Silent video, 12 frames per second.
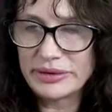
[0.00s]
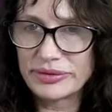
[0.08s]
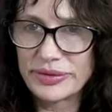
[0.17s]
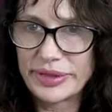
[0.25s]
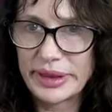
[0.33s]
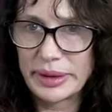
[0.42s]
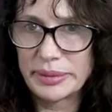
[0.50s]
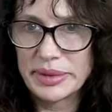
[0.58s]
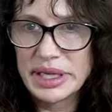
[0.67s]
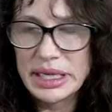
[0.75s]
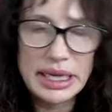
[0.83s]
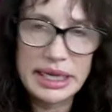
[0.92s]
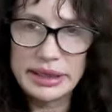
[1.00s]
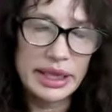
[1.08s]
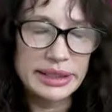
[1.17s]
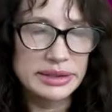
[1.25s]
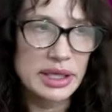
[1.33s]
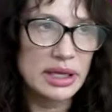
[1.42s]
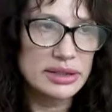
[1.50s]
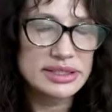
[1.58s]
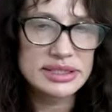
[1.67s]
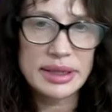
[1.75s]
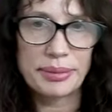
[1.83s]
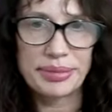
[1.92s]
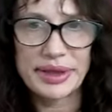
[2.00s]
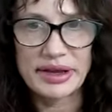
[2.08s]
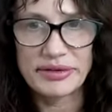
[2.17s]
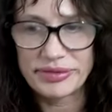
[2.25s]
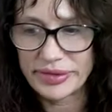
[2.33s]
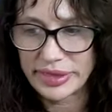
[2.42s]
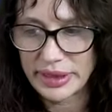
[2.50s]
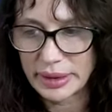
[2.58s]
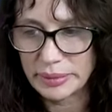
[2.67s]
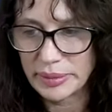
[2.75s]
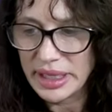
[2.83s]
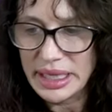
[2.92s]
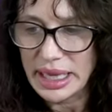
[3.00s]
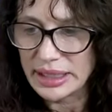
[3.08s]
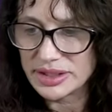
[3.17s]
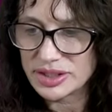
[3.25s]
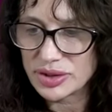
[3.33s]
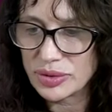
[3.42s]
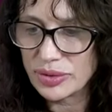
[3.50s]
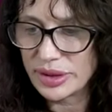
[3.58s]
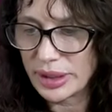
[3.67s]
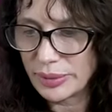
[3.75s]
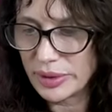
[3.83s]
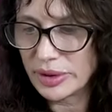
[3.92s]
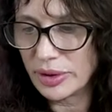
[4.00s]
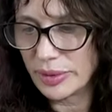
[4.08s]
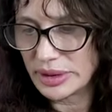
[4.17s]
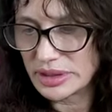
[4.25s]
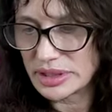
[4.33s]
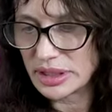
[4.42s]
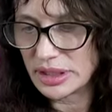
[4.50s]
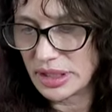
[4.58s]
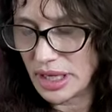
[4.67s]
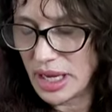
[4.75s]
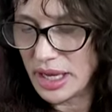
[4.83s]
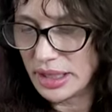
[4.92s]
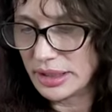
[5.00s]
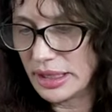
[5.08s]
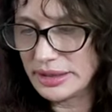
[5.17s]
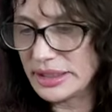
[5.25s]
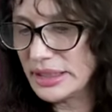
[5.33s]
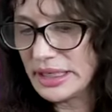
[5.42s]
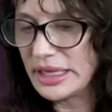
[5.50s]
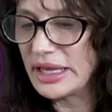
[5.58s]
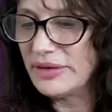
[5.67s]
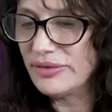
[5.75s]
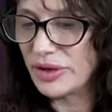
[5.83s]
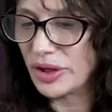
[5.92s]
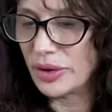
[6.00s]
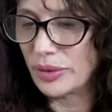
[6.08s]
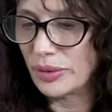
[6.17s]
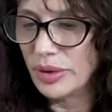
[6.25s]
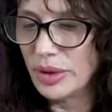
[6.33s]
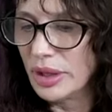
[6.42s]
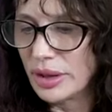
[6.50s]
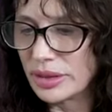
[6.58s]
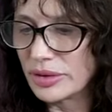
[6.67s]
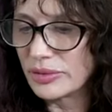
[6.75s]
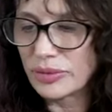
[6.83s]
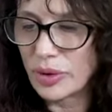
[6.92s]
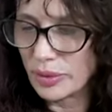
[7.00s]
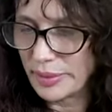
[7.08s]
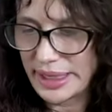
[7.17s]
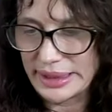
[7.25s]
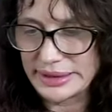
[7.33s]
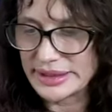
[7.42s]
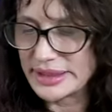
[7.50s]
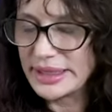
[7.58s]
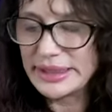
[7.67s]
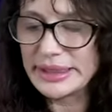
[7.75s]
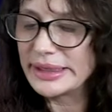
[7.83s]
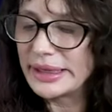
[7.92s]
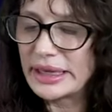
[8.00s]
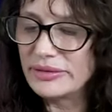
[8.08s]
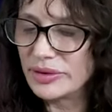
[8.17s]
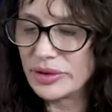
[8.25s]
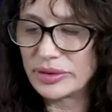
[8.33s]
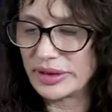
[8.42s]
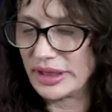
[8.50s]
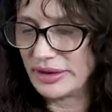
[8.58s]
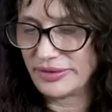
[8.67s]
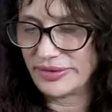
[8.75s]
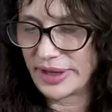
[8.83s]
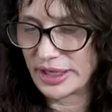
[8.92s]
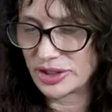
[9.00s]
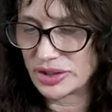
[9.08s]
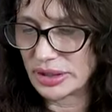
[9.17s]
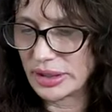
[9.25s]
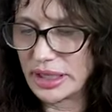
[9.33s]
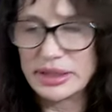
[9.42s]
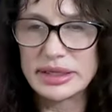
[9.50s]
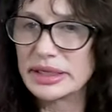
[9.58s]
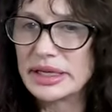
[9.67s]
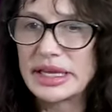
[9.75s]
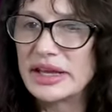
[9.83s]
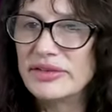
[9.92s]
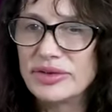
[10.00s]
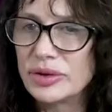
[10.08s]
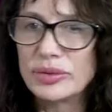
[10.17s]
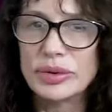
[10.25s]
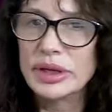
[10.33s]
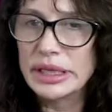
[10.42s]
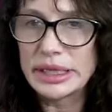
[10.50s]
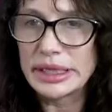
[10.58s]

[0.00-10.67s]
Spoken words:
for them. It like does something for them. And so they were going to again, they didn't give you the romance, they didn't give you the affection, they didn't give you